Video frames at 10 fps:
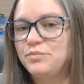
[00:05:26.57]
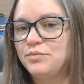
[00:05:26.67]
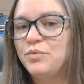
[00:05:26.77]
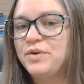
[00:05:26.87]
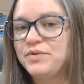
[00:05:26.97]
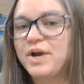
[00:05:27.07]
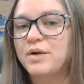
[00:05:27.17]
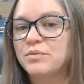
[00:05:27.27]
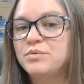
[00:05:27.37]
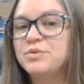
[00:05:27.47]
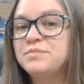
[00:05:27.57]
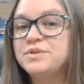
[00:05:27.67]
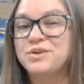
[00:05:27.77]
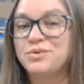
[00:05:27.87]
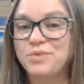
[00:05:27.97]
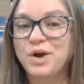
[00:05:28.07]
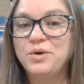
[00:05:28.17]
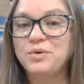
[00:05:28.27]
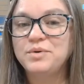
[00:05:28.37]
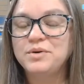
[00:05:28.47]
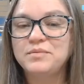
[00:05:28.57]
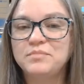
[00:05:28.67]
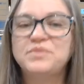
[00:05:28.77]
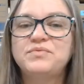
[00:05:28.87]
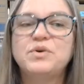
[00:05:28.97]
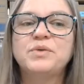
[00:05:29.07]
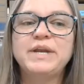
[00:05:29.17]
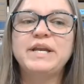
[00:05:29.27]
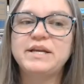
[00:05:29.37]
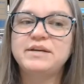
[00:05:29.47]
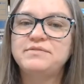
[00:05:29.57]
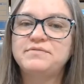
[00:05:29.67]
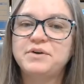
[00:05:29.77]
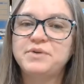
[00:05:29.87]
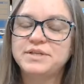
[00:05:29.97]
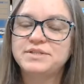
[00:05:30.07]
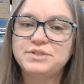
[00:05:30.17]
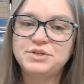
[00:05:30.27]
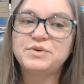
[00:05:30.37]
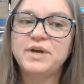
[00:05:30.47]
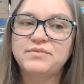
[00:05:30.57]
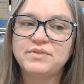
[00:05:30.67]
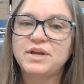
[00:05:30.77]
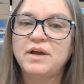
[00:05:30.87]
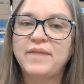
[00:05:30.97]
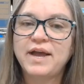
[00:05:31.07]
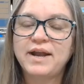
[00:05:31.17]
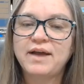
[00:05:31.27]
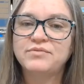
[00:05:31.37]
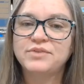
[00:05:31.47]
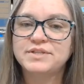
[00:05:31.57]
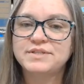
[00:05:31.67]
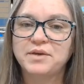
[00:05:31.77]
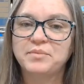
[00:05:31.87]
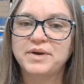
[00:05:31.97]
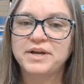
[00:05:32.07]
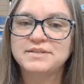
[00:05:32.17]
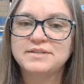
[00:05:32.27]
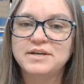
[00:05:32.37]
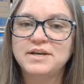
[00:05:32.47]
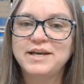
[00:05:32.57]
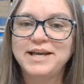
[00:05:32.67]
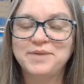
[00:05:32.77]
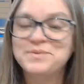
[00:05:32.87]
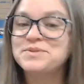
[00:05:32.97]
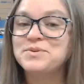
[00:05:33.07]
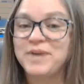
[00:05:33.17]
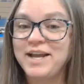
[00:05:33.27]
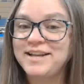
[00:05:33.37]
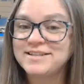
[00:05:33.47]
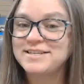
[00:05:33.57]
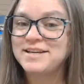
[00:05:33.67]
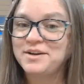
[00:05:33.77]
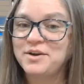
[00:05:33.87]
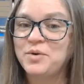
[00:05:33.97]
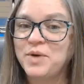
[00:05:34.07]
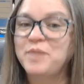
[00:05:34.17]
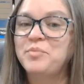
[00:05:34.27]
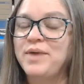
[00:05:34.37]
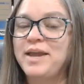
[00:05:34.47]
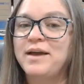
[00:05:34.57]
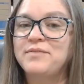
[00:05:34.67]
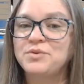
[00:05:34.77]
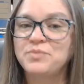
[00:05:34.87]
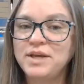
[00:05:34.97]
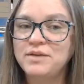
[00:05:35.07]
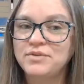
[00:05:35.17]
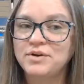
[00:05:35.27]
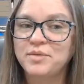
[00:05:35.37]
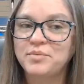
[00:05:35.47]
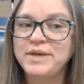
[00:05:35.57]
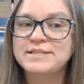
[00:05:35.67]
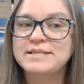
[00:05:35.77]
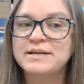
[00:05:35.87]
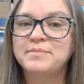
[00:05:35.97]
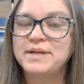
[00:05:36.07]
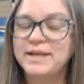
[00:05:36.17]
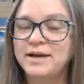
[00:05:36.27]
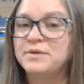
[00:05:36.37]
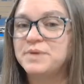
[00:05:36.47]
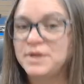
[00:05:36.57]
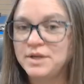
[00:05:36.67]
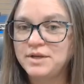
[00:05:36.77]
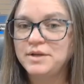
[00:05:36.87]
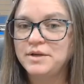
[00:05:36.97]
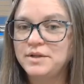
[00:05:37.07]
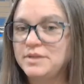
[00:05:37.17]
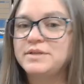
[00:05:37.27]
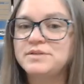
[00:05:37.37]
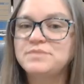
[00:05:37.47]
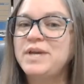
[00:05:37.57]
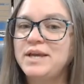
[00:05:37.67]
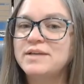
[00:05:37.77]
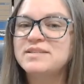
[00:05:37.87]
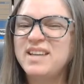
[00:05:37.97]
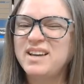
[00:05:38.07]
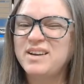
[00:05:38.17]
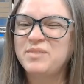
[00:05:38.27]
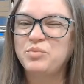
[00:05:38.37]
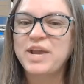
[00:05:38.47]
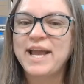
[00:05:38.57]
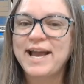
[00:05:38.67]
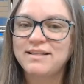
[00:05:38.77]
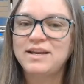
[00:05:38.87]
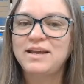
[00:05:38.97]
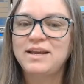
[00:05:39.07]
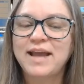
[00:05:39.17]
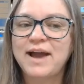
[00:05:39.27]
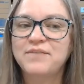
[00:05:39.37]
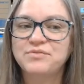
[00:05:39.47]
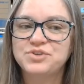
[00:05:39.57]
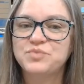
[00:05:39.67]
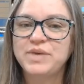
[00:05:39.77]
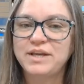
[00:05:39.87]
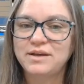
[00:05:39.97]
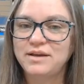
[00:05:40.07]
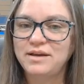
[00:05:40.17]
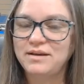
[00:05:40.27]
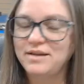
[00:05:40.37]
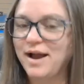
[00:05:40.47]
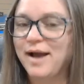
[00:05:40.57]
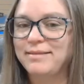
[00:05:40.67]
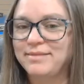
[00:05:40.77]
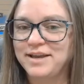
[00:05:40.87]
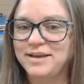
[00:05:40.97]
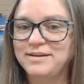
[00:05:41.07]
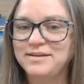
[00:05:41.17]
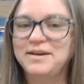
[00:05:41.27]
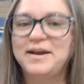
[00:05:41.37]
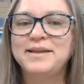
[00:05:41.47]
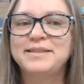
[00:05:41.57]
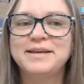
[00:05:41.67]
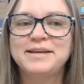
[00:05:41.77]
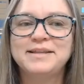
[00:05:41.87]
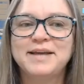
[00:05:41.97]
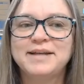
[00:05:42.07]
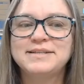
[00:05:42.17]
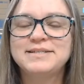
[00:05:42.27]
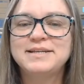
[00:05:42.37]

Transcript: we've got room to grow before we need to focus too heavily on that average sale price. It was great seeing it go up week after week for a couple weeks there, but now this week is like a reality average week, I think. I think that